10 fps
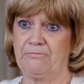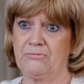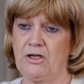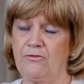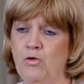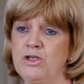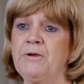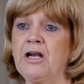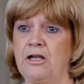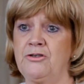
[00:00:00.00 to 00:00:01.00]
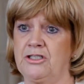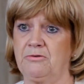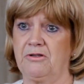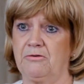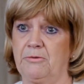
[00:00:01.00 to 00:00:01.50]
So I've always been close to
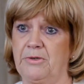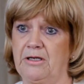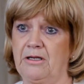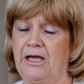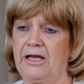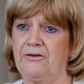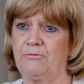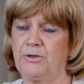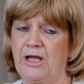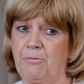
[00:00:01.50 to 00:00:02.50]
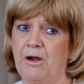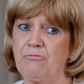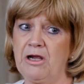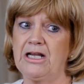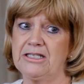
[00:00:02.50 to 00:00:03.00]
other women, and without my
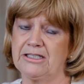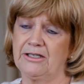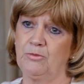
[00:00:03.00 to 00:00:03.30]
realising it,